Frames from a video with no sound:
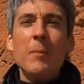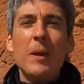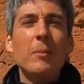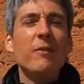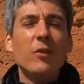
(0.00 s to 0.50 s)

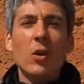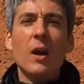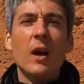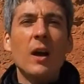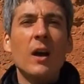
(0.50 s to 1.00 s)
Maybe if you're a,
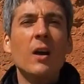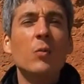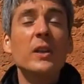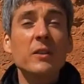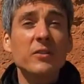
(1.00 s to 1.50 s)
a
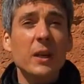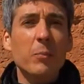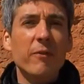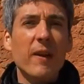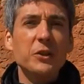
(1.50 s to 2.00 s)
real estate
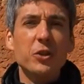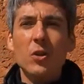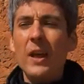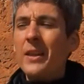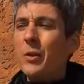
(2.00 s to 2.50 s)

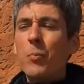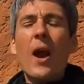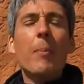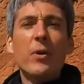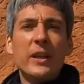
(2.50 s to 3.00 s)
professional, the
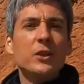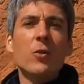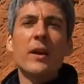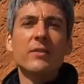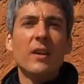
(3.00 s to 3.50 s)
property
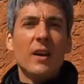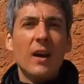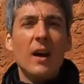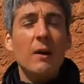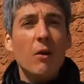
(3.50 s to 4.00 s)
address
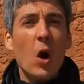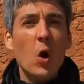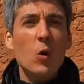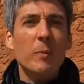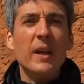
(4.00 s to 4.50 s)
uh, of a
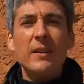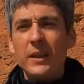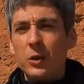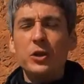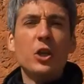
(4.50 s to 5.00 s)
home
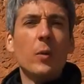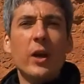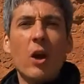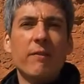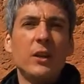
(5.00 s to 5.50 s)
that you're
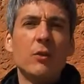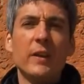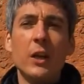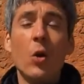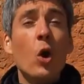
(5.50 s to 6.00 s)
showing off in your
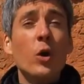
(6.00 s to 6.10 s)
video.